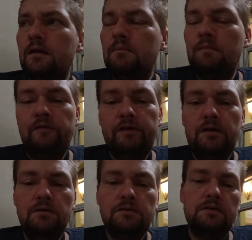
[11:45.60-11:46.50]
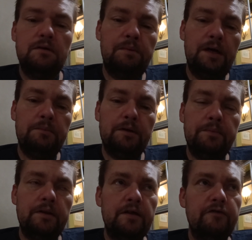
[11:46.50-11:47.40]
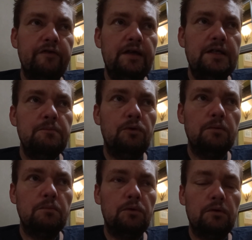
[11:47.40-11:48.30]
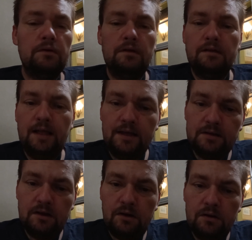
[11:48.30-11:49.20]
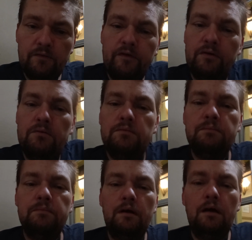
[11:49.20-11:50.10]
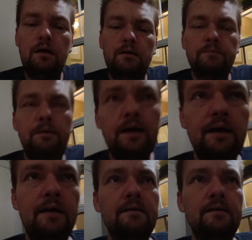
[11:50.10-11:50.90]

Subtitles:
my videos are going to pop up in their feeds more and more, thanks to all of you, by